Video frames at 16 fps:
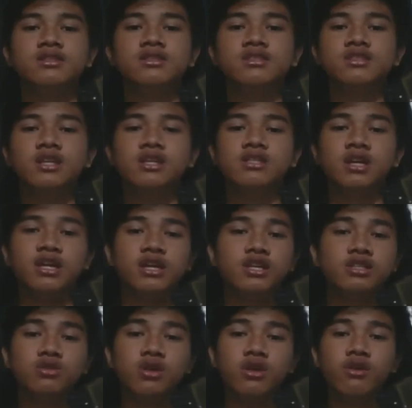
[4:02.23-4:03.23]
teach a
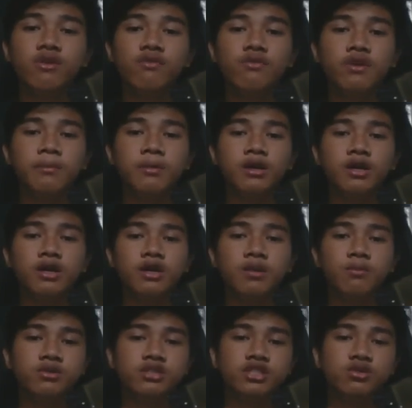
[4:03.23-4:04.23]
history from a
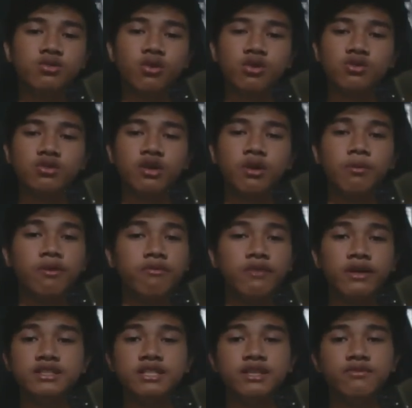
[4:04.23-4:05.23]
multicultural
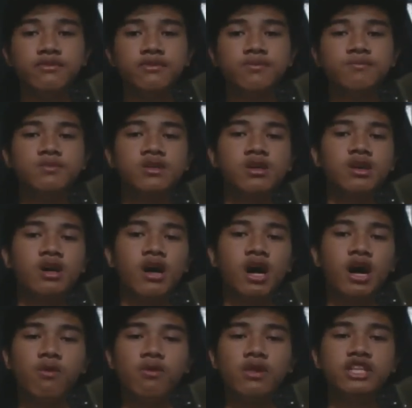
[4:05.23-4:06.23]
perspective.
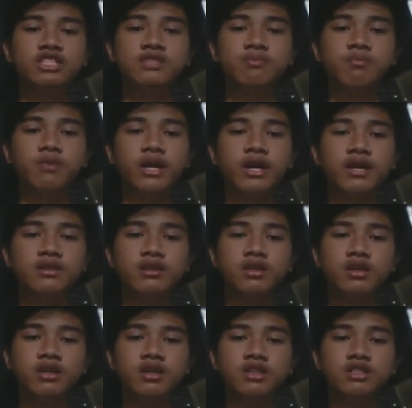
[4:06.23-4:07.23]
I will explain
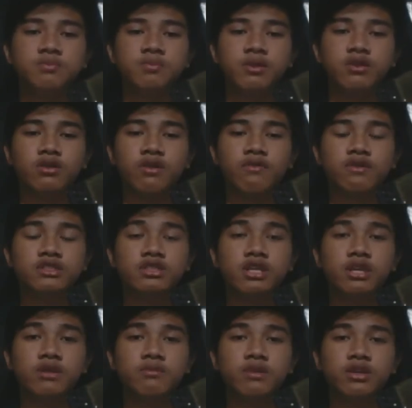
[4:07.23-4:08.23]
the spread of
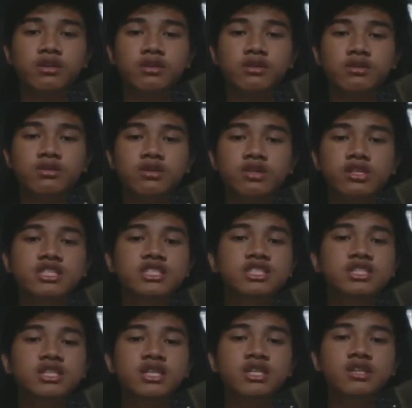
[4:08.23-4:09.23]
Islam in
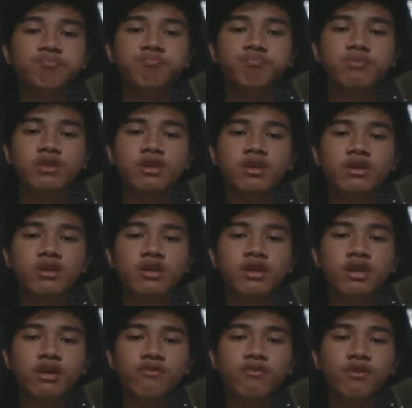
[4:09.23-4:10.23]
Indonesia,
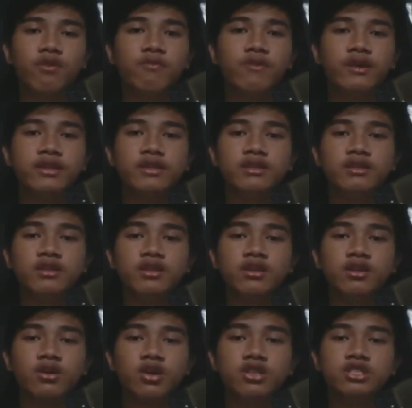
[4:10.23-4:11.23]
involved
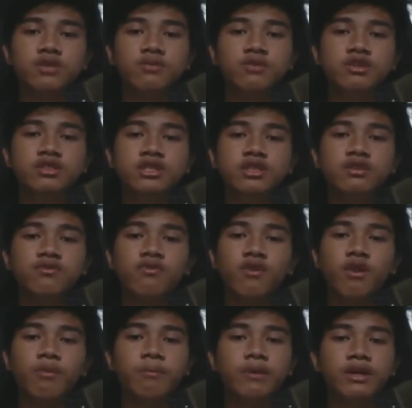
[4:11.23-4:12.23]
contribution
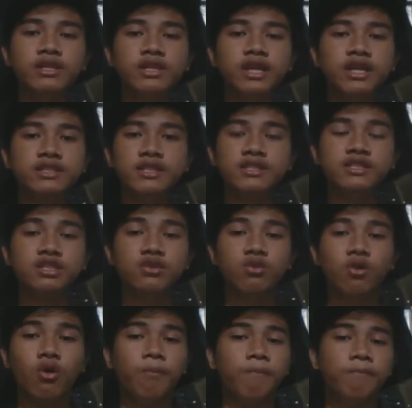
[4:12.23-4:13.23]
from many ethnic
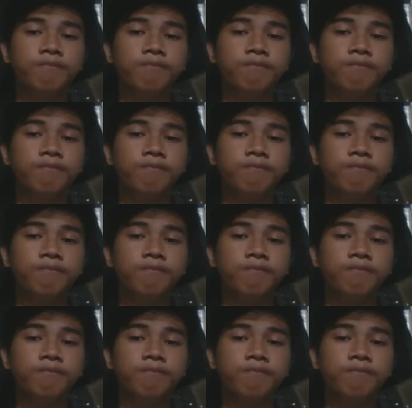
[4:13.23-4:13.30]
groups,